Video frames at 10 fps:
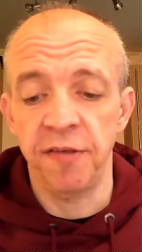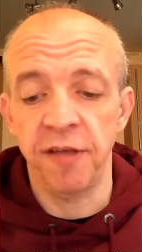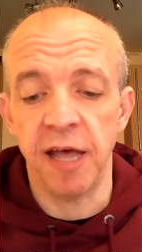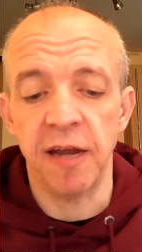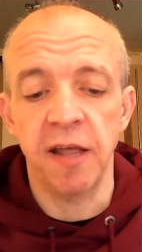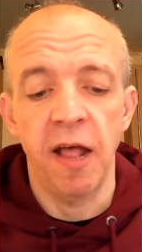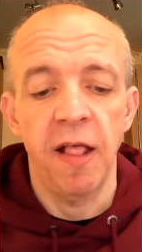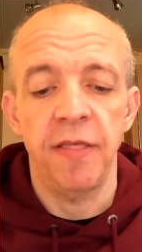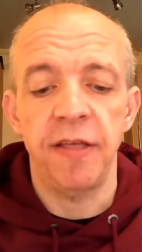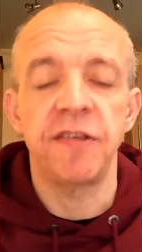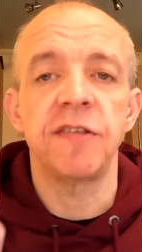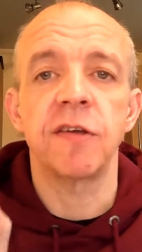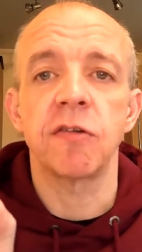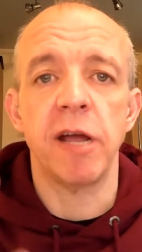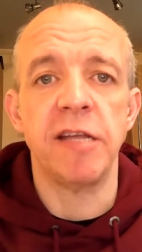said, This is a
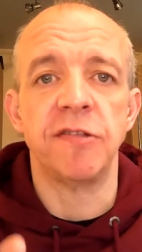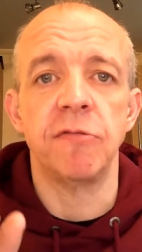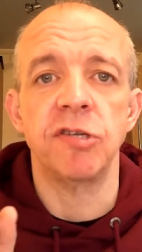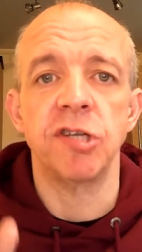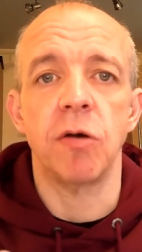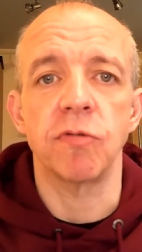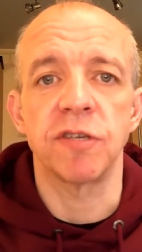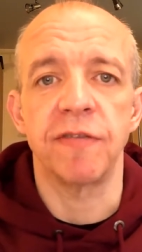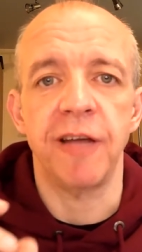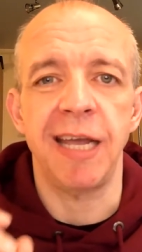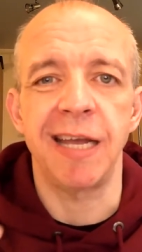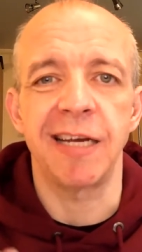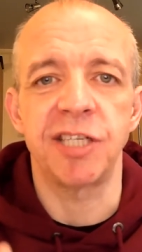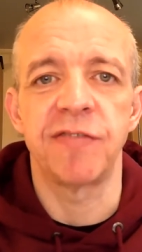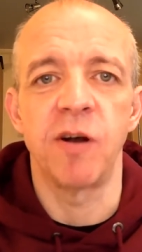great result for
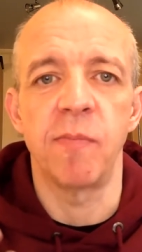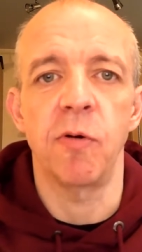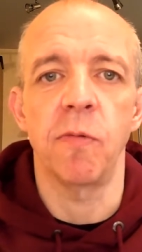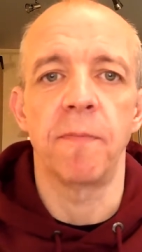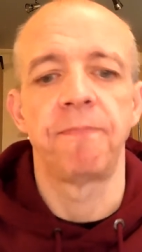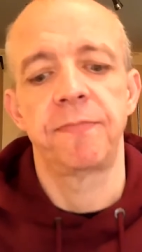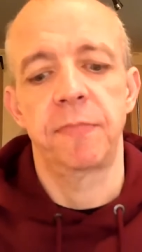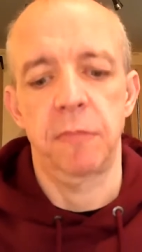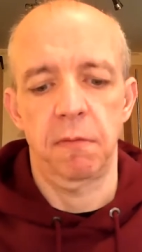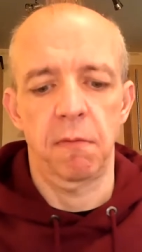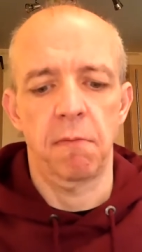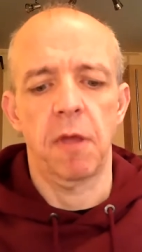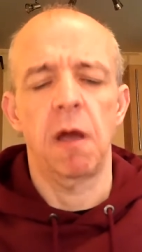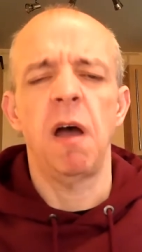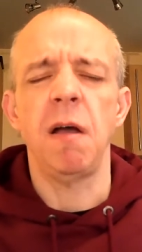English football.
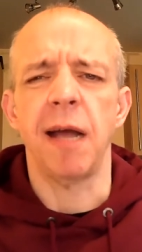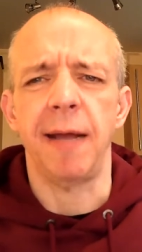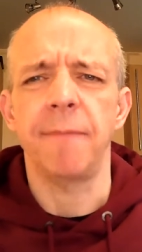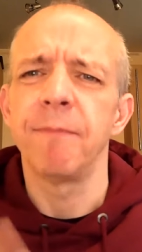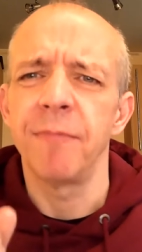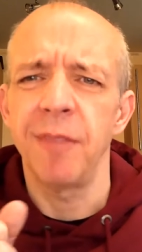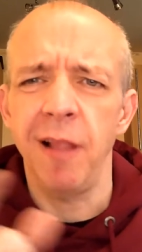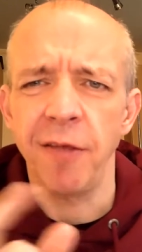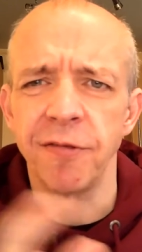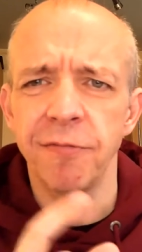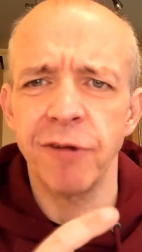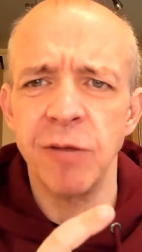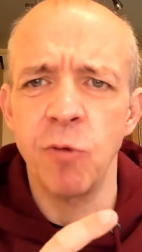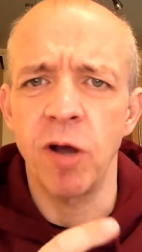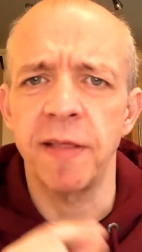Okay, let's
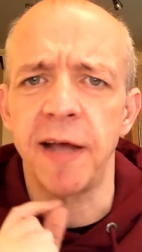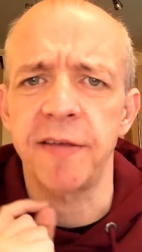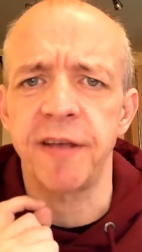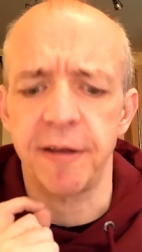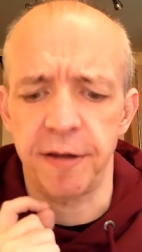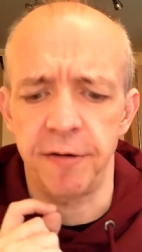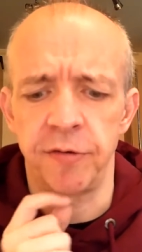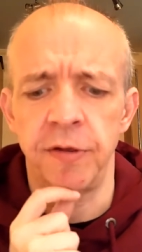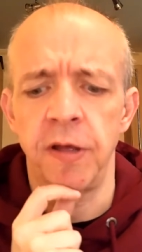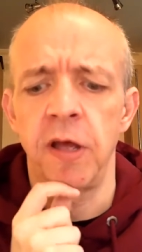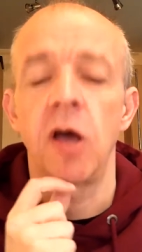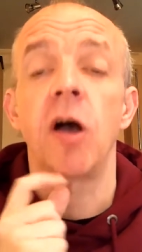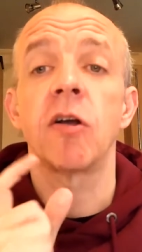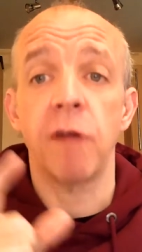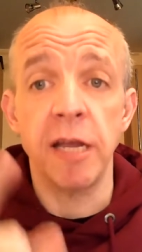rewind that a second.
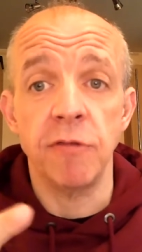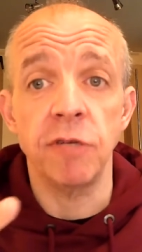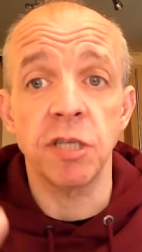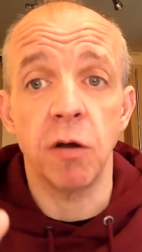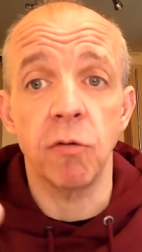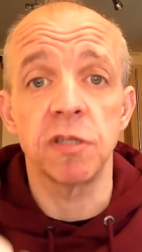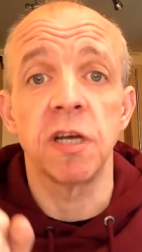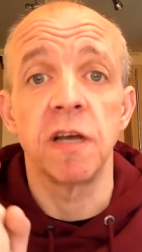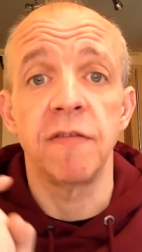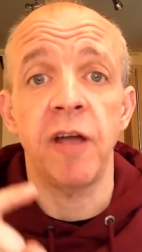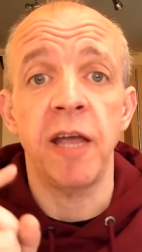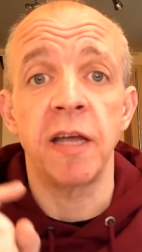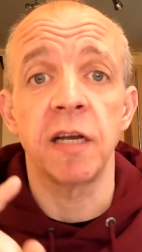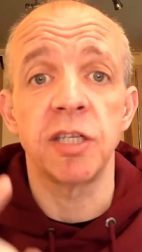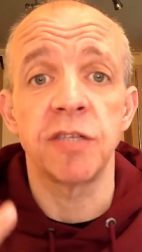A great result for
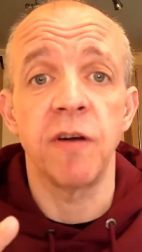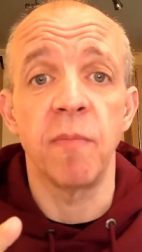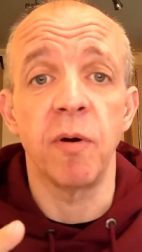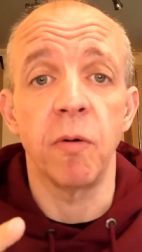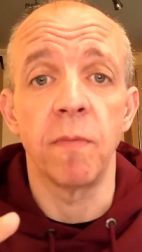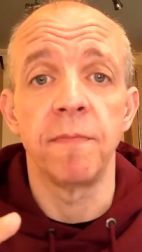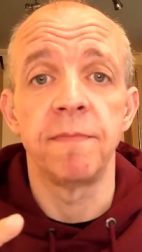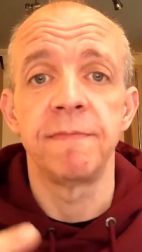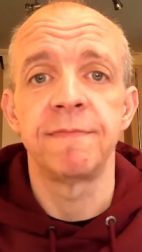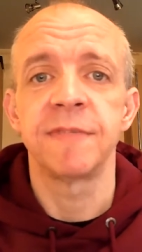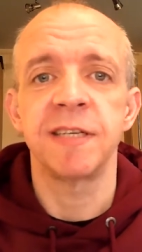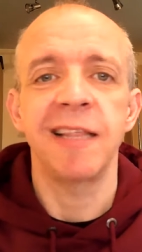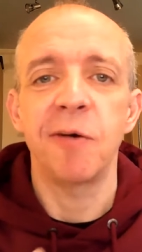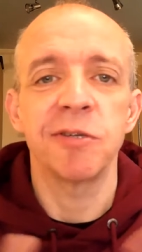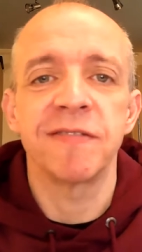English football. See,
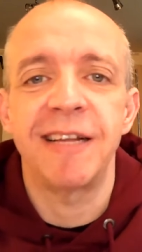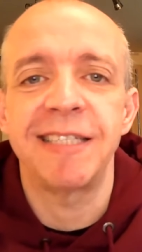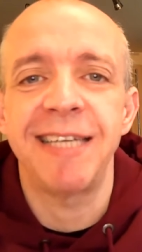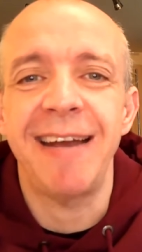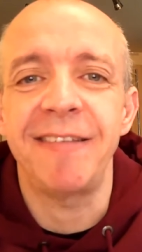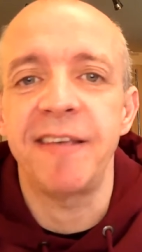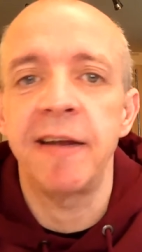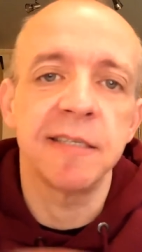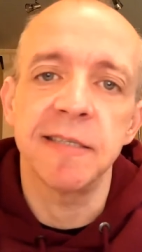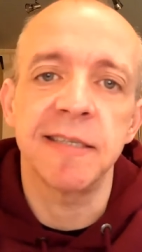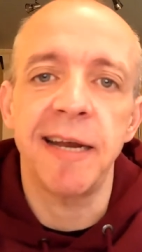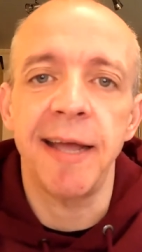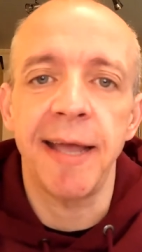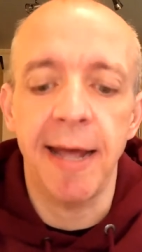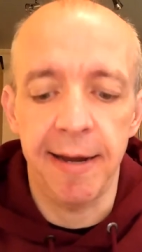that wasn't fancy editing, I just said
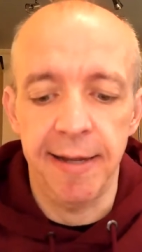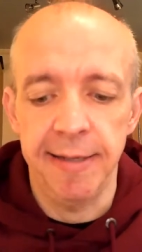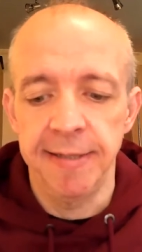it again.